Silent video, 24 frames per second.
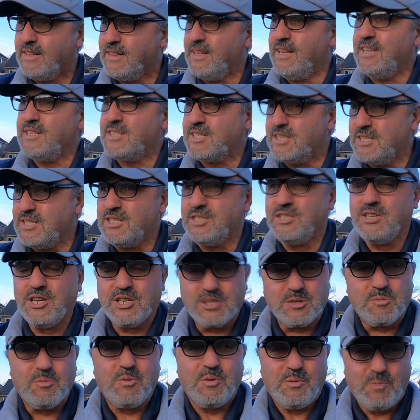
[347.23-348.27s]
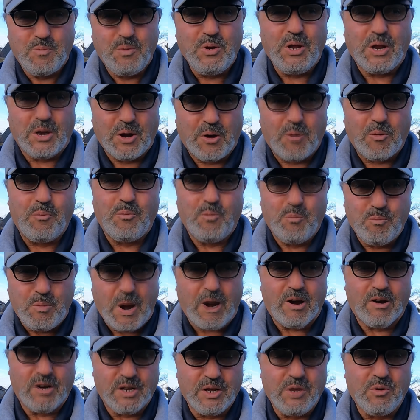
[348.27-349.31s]
This is just, you know,
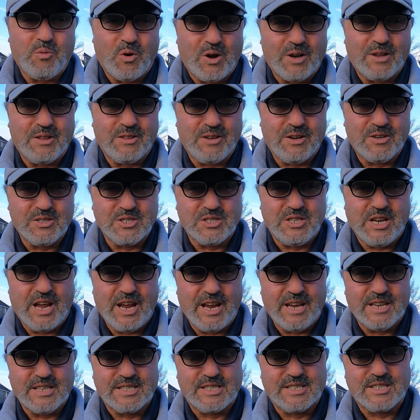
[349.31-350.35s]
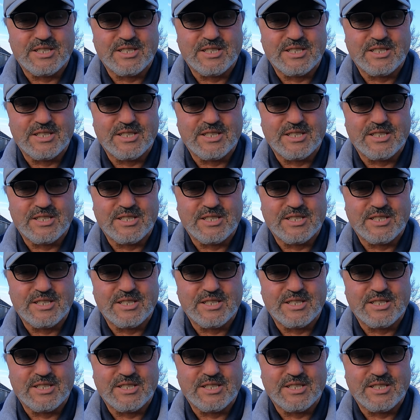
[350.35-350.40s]
barely one of those days.